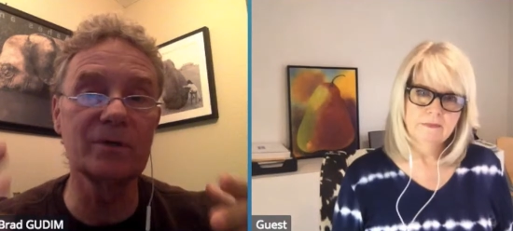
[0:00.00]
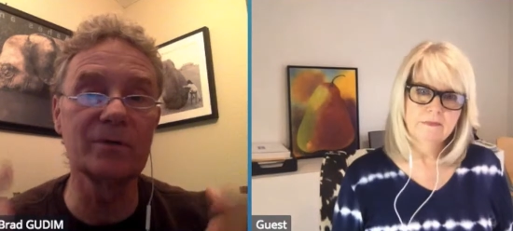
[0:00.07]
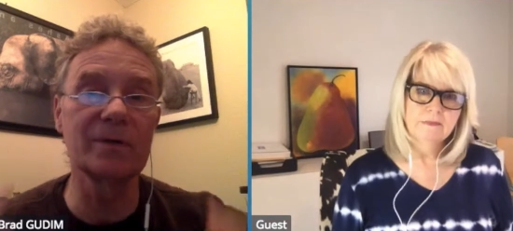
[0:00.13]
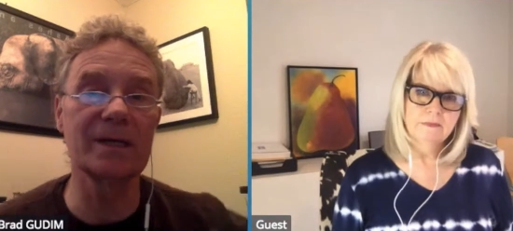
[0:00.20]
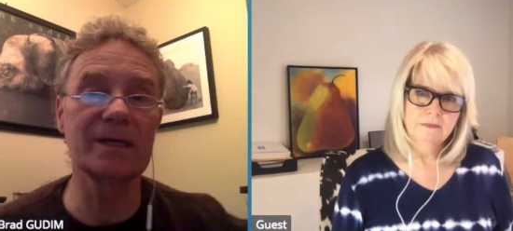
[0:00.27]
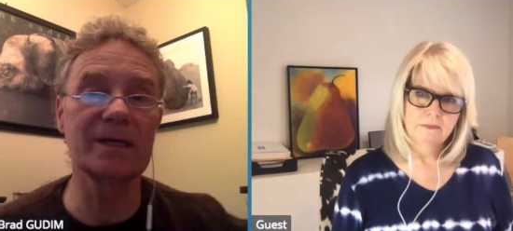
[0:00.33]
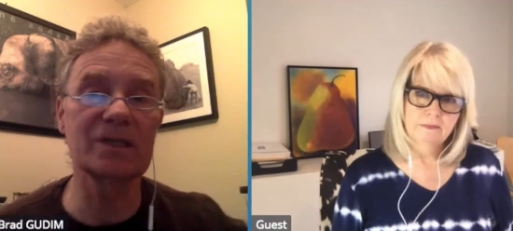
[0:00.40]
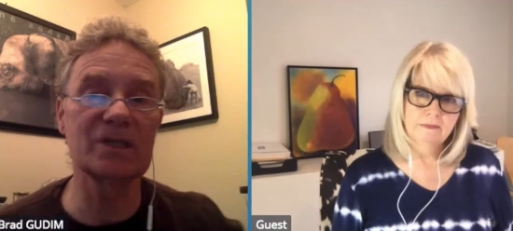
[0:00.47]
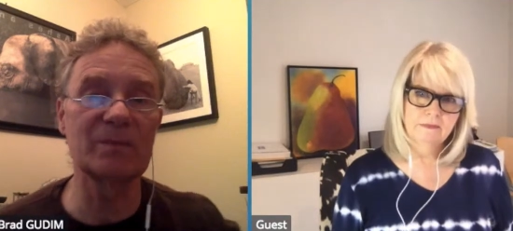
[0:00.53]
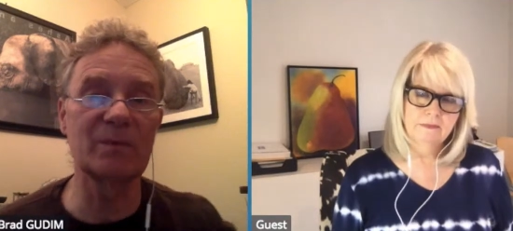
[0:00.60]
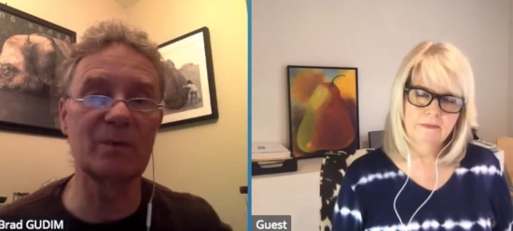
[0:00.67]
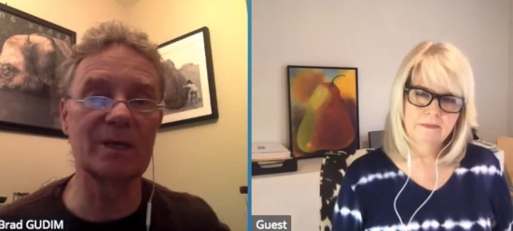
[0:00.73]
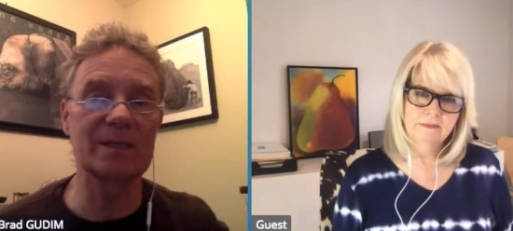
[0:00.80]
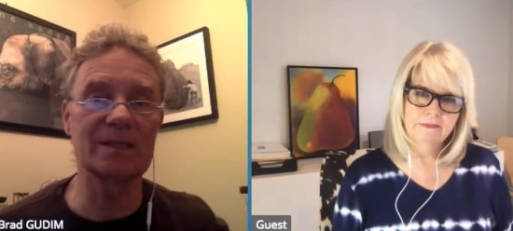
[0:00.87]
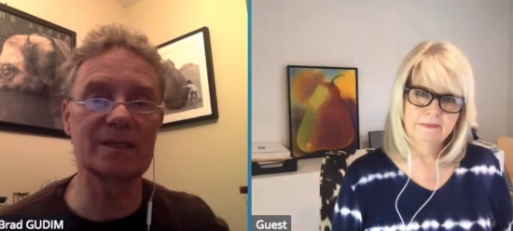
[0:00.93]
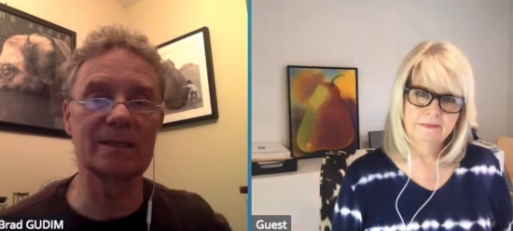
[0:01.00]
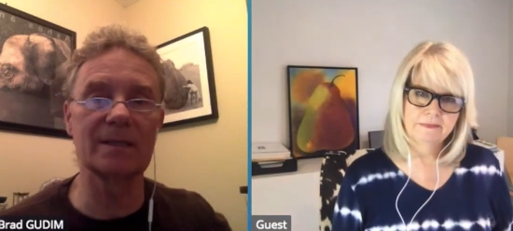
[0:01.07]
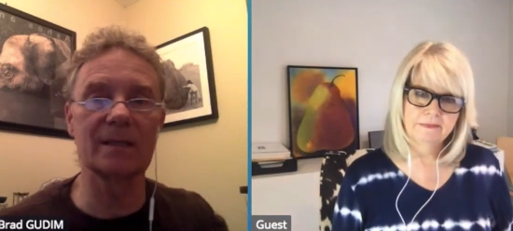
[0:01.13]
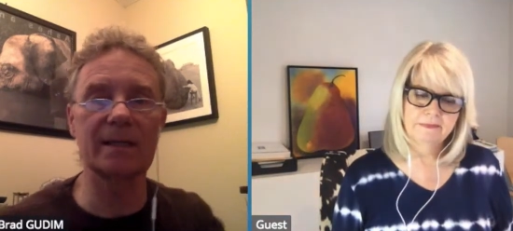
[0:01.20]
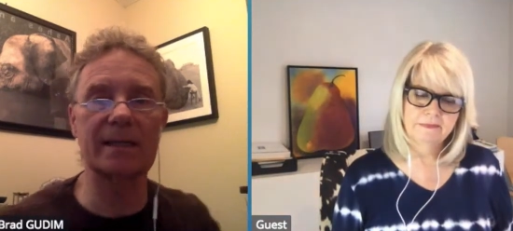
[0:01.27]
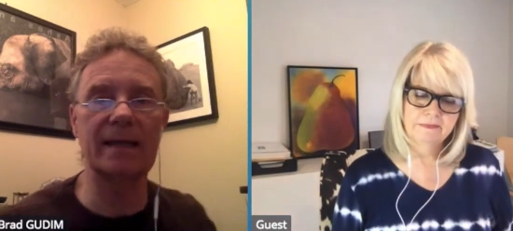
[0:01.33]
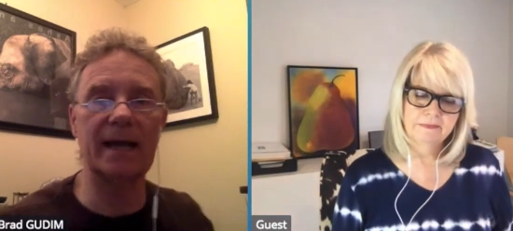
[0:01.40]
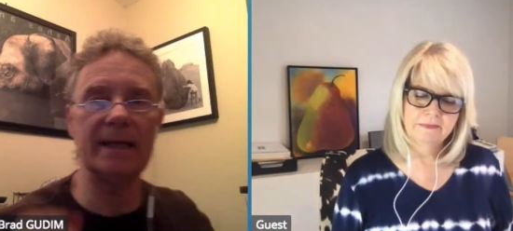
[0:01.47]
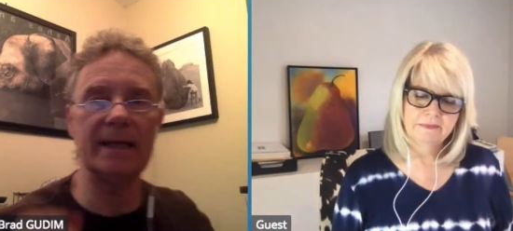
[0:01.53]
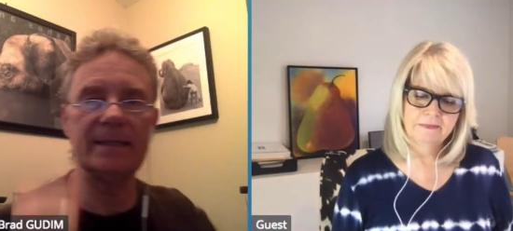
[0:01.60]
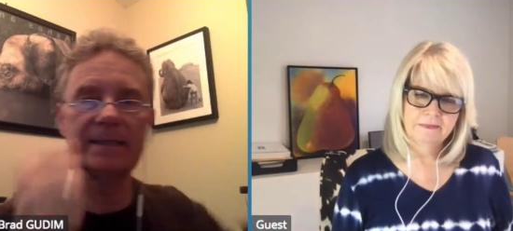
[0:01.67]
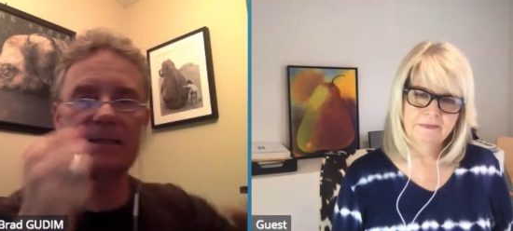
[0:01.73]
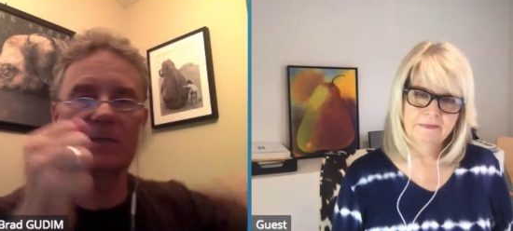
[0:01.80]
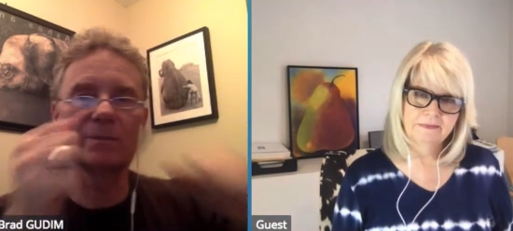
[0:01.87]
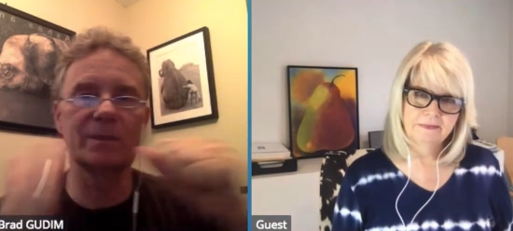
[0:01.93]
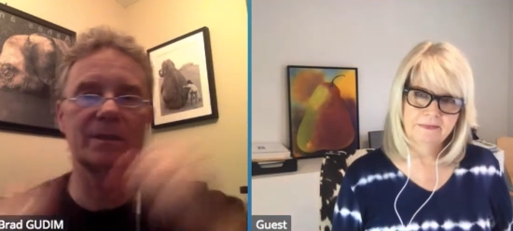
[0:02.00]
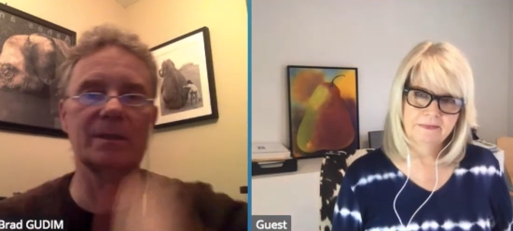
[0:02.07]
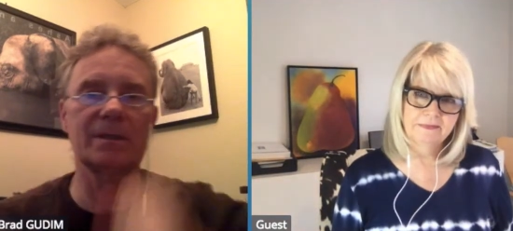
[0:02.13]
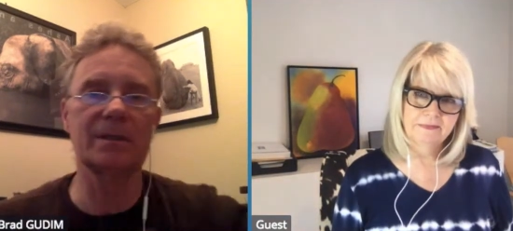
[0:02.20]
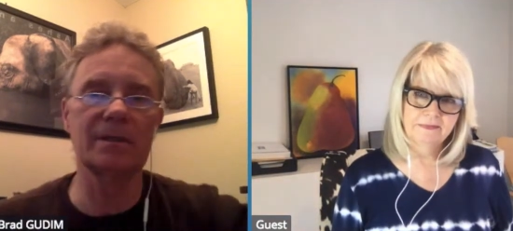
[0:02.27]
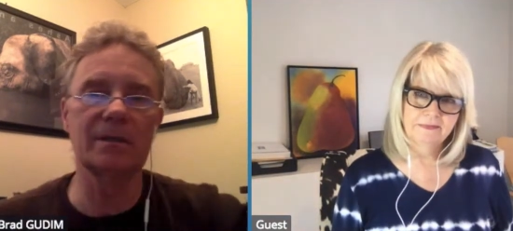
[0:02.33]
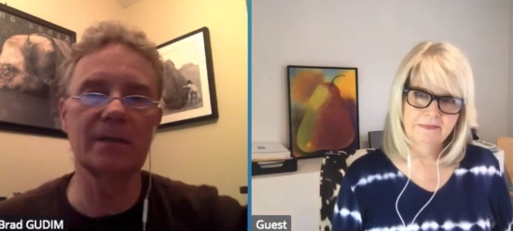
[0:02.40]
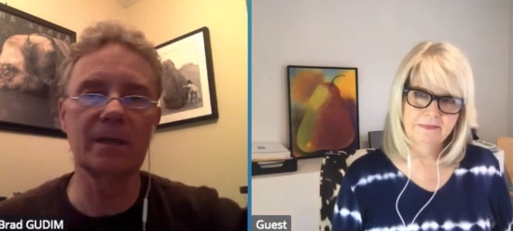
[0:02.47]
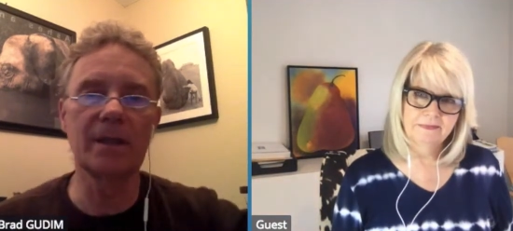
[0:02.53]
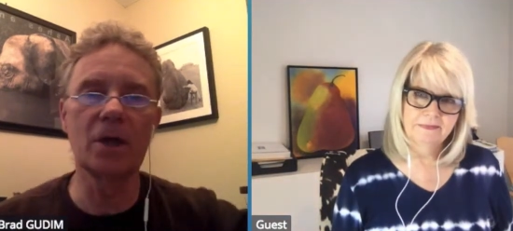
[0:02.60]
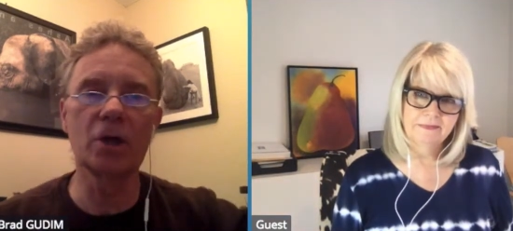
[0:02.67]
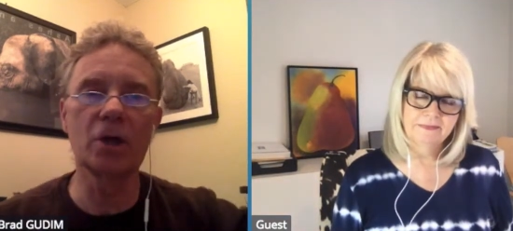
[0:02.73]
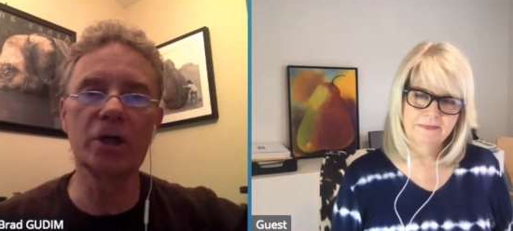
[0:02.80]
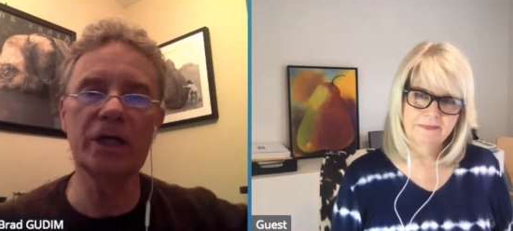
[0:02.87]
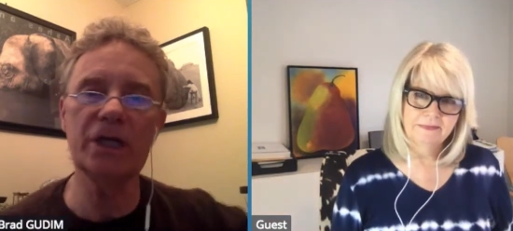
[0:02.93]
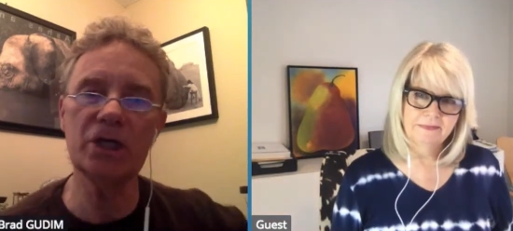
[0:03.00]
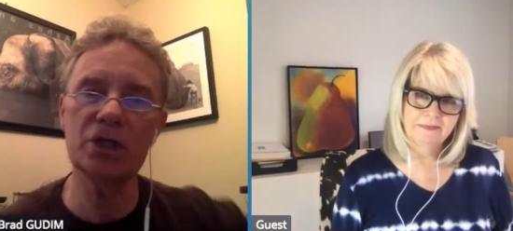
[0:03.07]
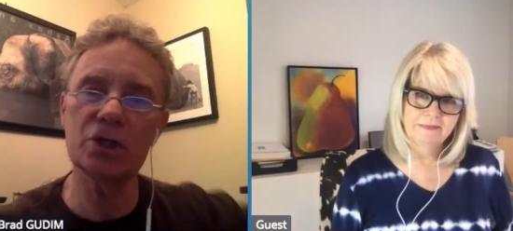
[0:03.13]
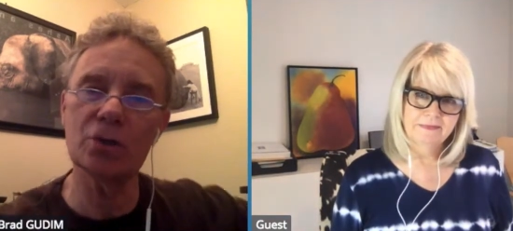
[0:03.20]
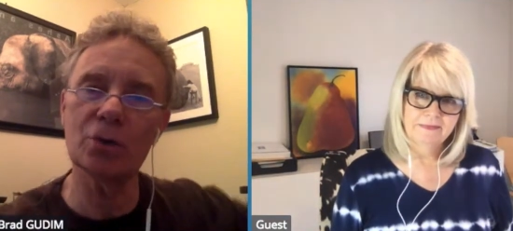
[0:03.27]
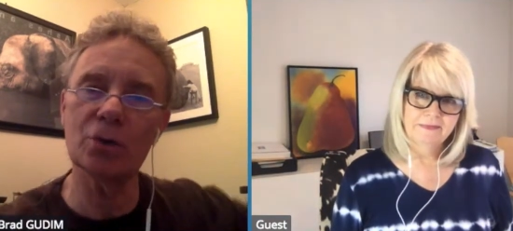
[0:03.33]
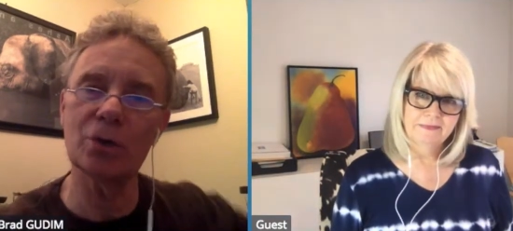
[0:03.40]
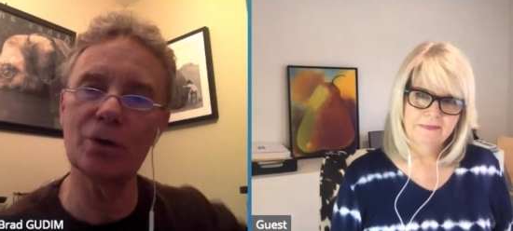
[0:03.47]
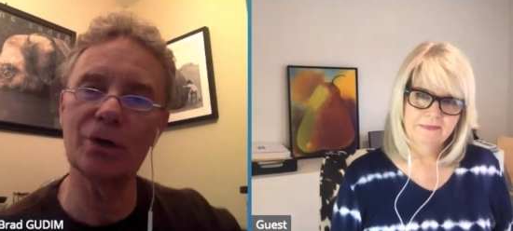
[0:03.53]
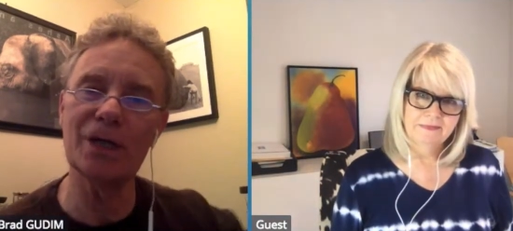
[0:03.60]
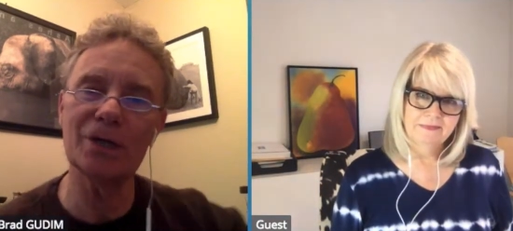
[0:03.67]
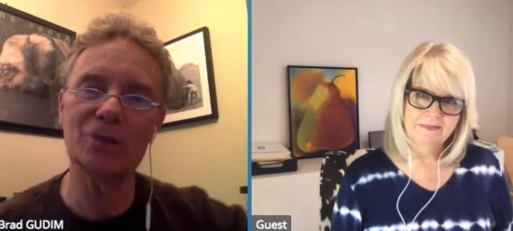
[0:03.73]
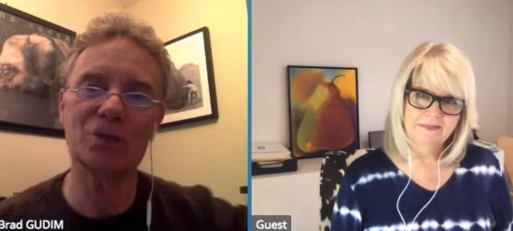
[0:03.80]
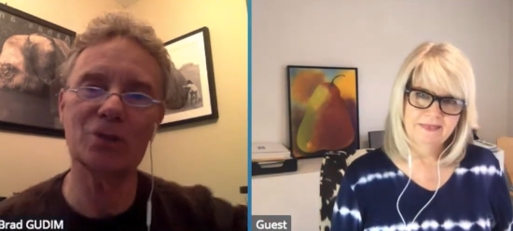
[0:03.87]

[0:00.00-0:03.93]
Speaker 1: in case someone wants a little guidance with their, their niche or their niche or